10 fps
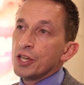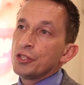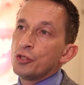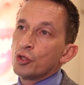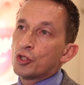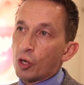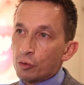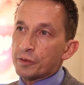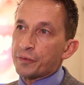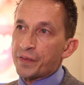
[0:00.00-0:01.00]
you
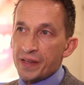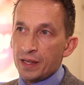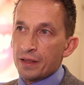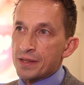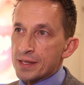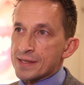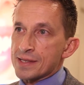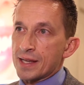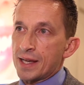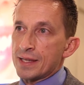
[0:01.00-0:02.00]
don't feel
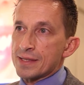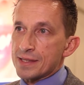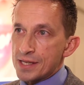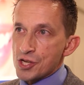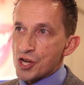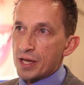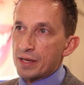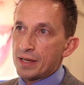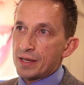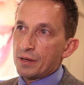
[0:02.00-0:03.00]
this anesthesia
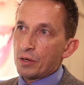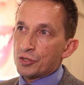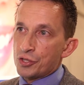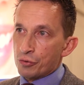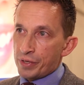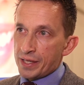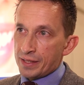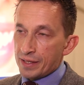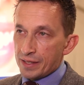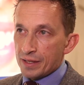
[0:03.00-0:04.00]

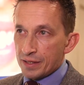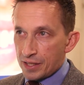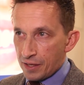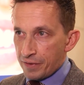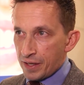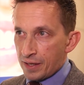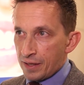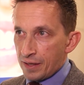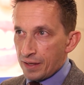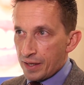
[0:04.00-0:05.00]
during giving
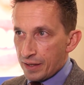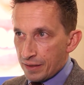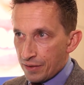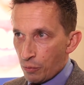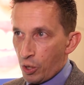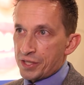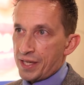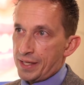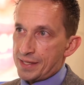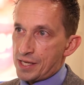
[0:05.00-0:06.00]
the wand
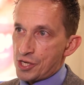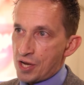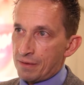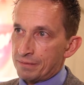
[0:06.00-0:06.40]
anesthesia.